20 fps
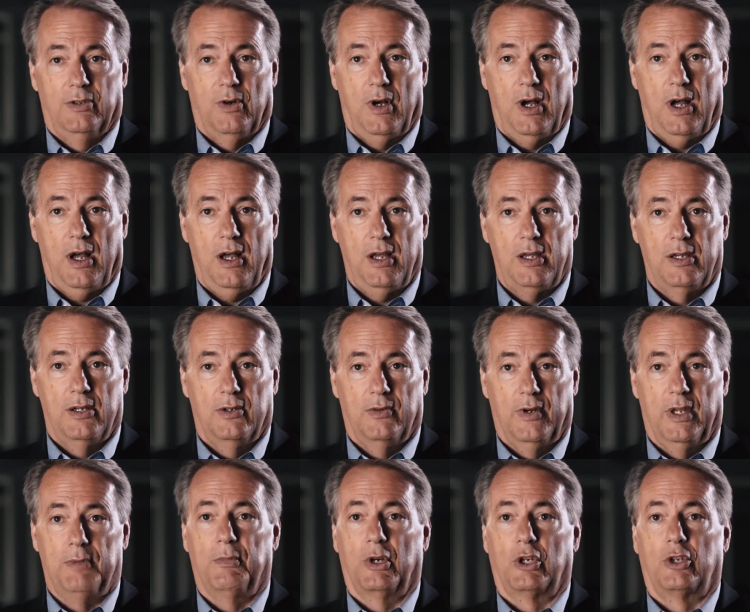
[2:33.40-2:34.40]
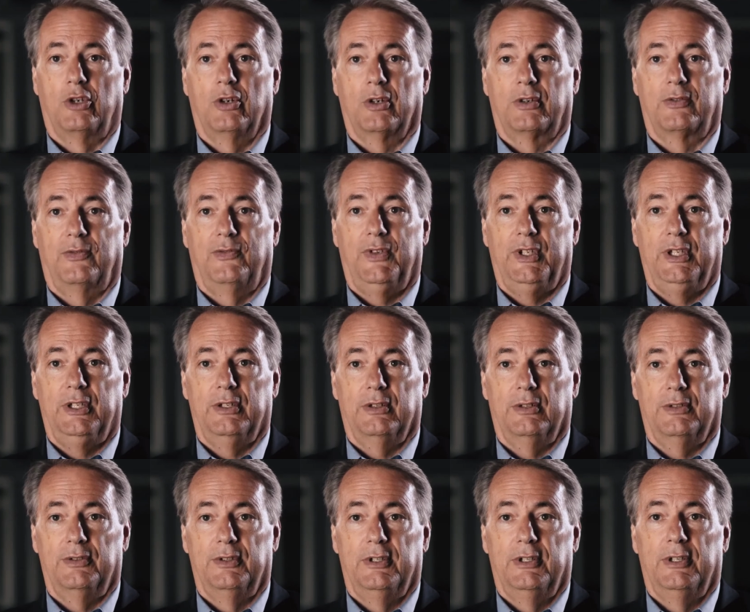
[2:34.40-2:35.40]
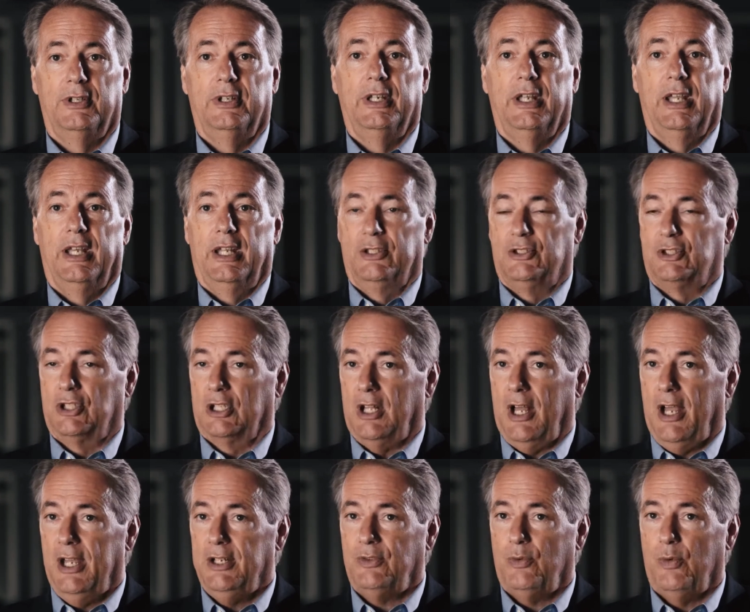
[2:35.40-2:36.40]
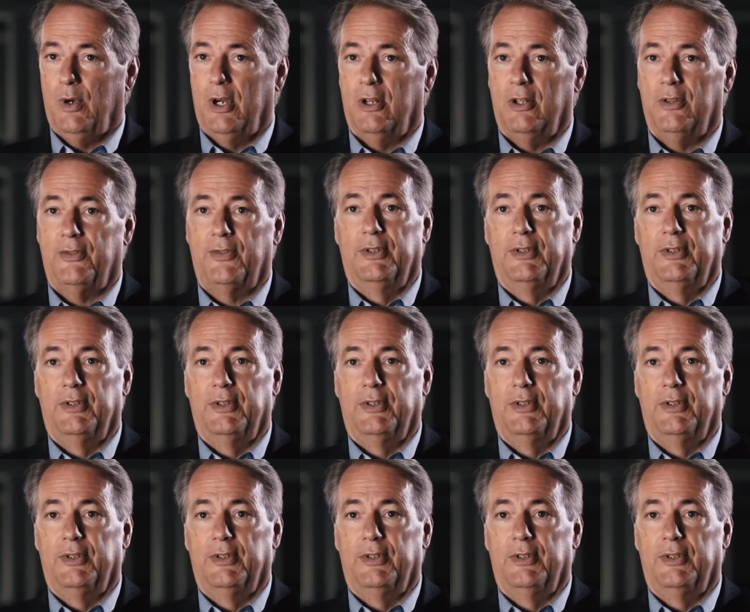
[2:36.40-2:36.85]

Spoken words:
Ohio at McCook Field. And on July 12,